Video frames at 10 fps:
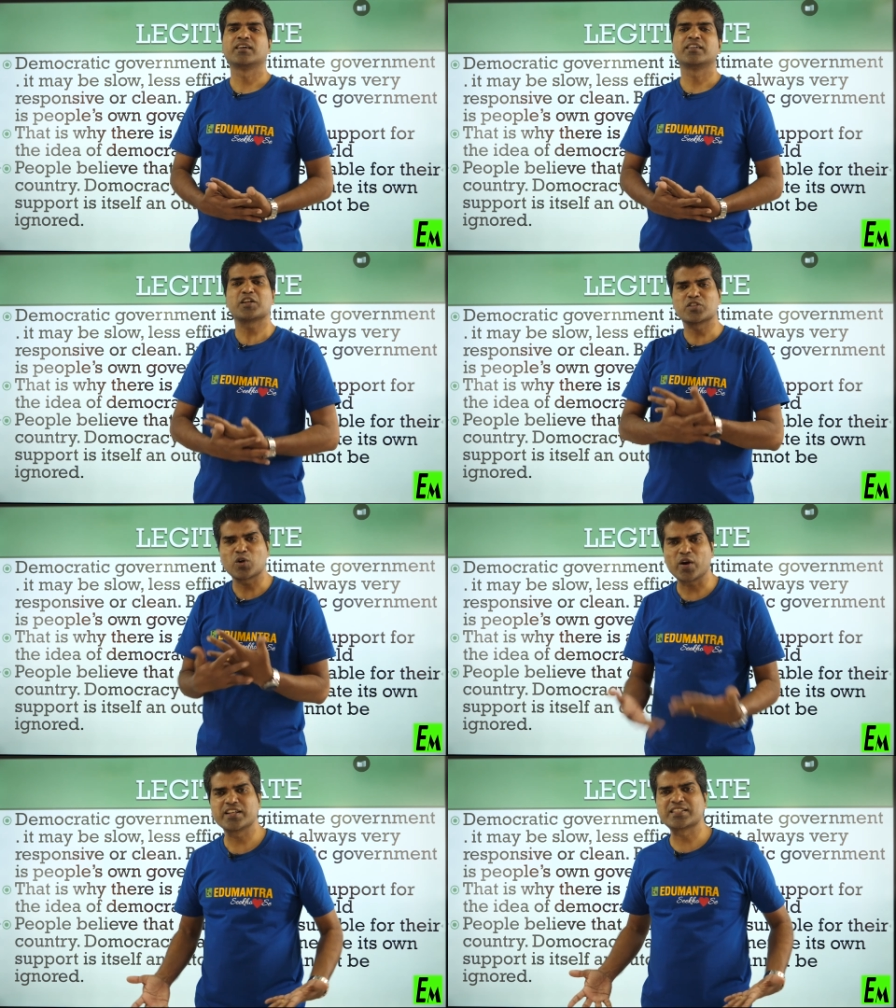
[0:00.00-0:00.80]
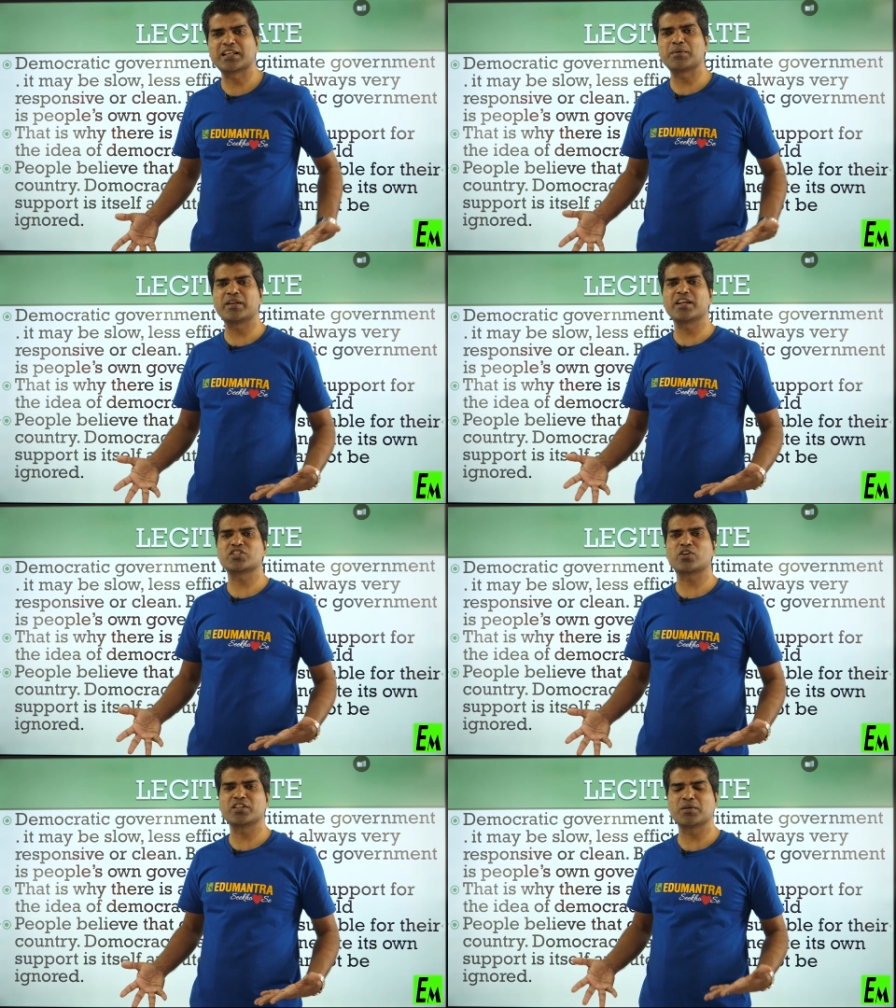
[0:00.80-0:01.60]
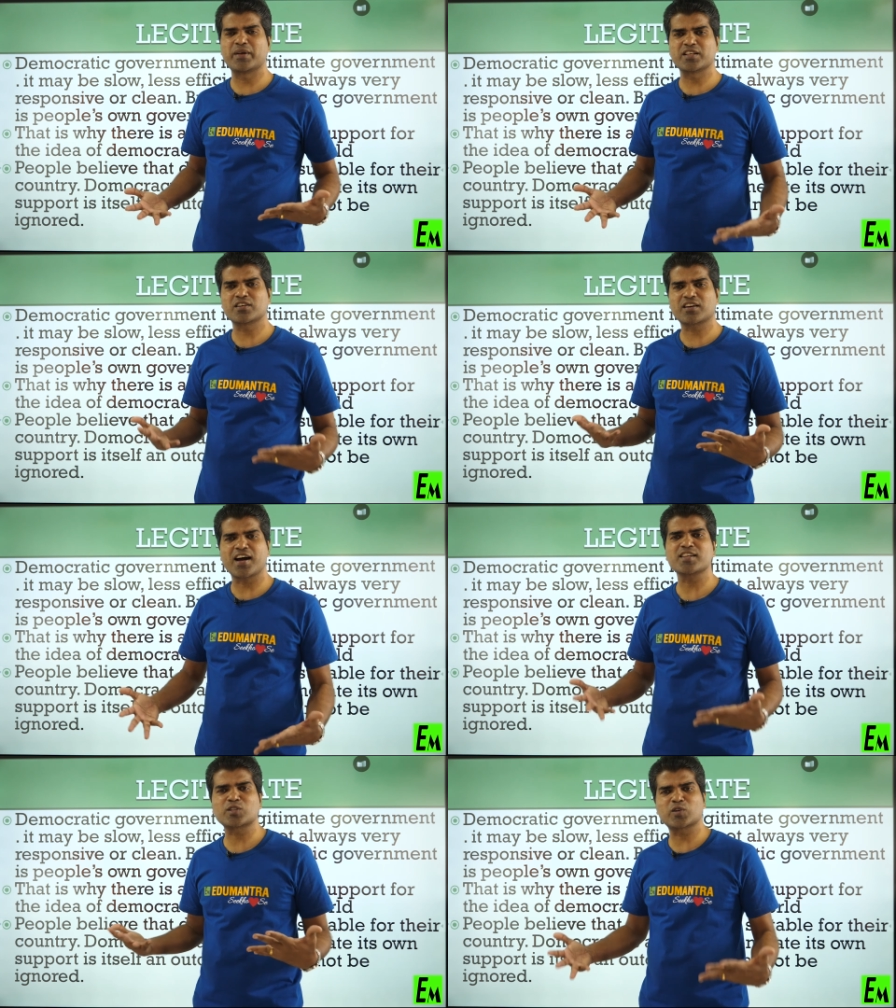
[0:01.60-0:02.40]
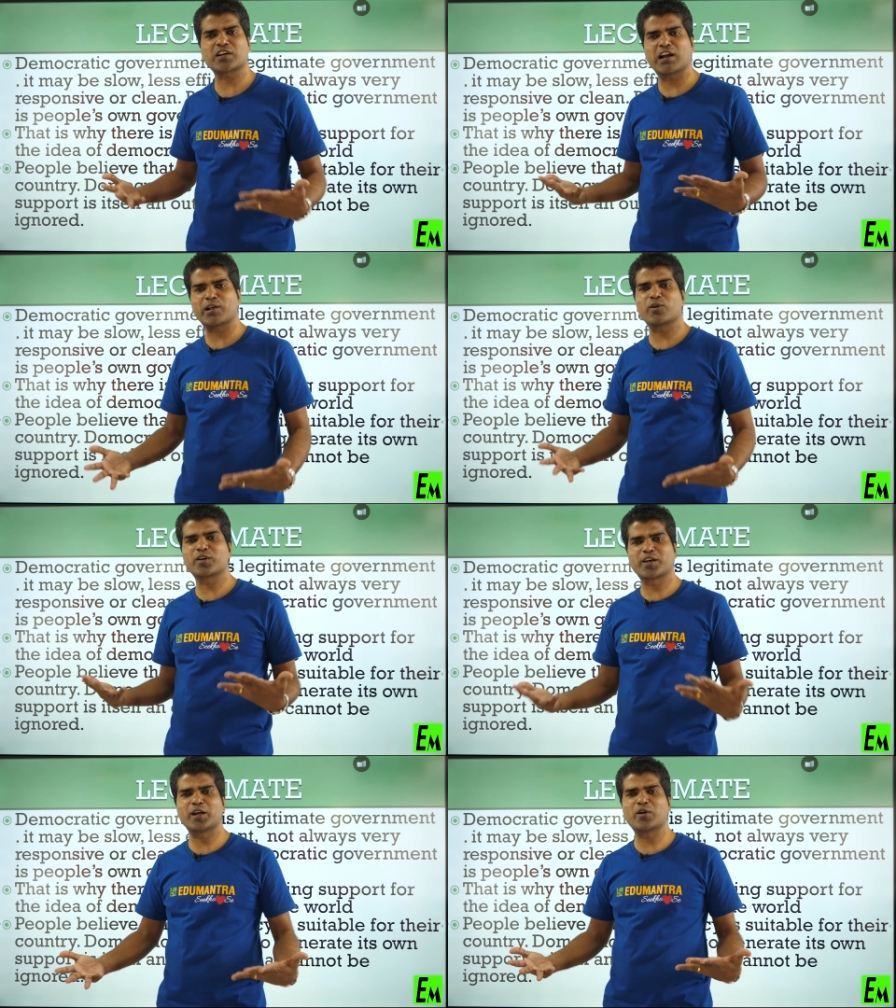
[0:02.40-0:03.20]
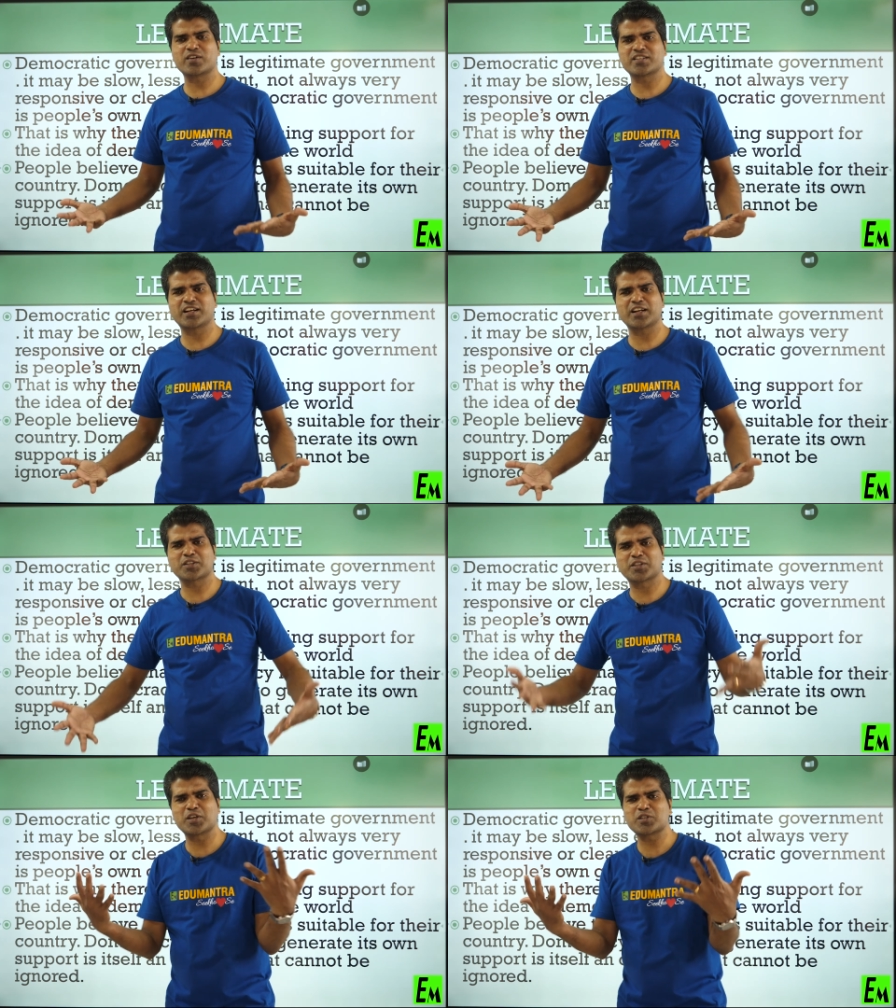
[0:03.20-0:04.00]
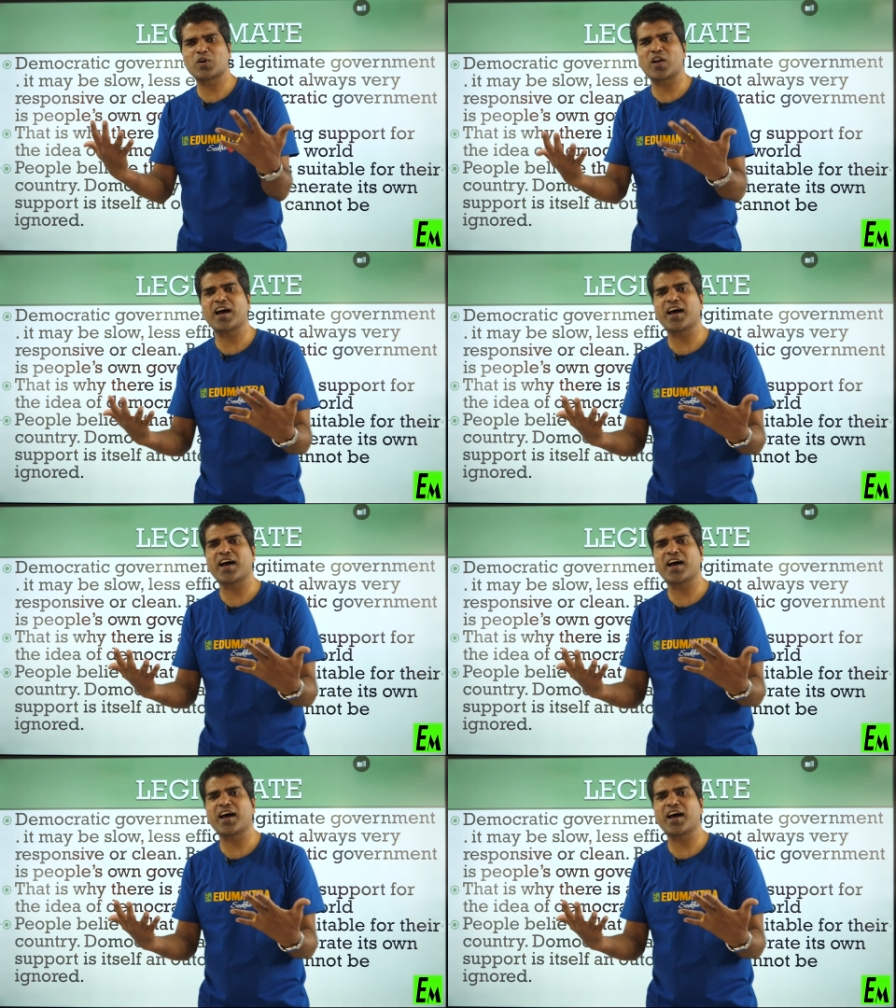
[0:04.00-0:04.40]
There is no discrimination on the basis of caste or color or creed or gender. These all